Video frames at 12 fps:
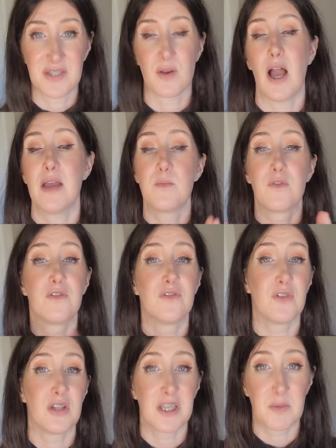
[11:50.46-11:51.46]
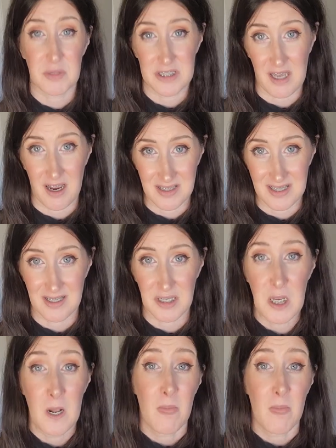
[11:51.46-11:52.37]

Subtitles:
So I am fully protected.